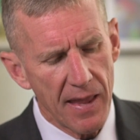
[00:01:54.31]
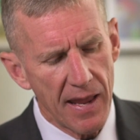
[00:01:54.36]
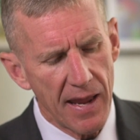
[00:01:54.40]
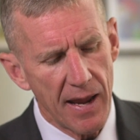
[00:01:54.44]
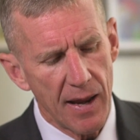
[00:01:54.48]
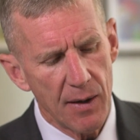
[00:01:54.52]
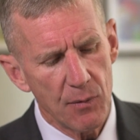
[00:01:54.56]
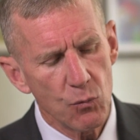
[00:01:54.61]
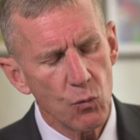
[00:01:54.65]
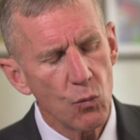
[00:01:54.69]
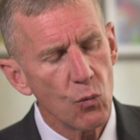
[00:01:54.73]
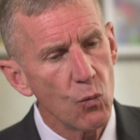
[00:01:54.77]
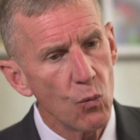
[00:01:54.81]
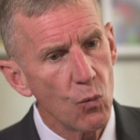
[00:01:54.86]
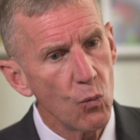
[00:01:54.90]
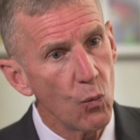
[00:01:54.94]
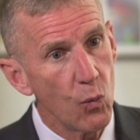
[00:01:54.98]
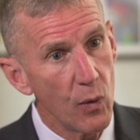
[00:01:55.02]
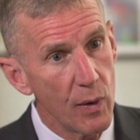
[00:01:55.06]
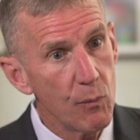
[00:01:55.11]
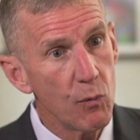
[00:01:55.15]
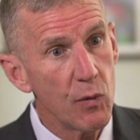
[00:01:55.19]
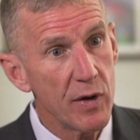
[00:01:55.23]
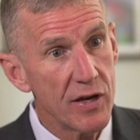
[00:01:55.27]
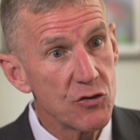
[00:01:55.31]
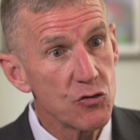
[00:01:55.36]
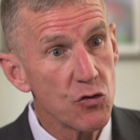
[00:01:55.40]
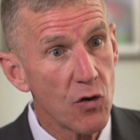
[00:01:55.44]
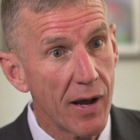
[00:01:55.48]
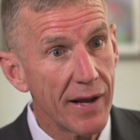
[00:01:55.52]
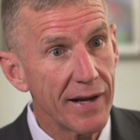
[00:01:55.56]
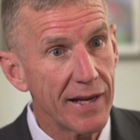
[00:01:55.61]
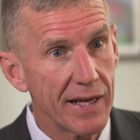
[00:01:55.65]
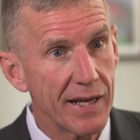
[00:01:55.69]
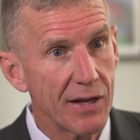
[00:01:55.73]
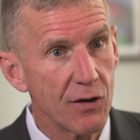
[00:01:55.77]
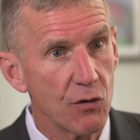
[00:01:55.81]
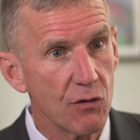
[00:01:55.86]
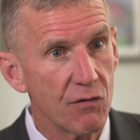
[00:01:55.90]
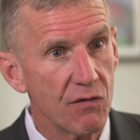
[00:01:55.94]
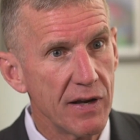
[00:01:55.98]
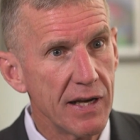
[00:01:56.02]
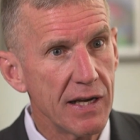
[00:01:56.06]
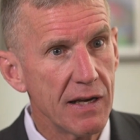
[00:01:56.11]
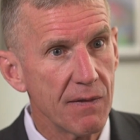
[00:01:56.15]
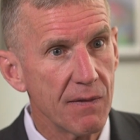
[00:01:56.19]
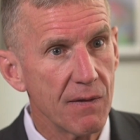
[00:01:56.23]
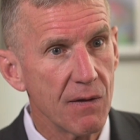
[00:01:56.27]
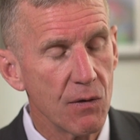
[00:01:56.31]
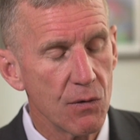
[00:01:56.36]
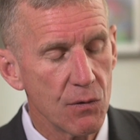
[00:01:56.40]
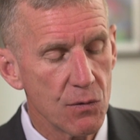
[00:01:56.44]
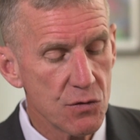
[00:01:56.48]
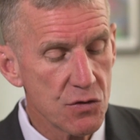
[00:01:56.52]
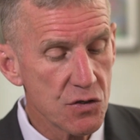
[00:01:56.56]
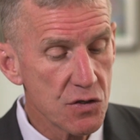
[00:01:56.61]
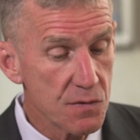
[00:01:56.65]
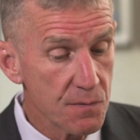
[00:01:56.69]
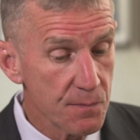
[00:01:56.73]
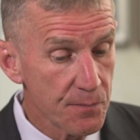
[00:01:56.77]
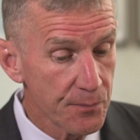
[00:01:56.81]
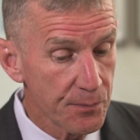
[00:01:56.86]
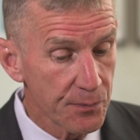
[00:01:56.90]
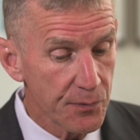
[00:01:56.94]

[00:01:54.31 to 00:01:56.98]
And when we try to intervene in those,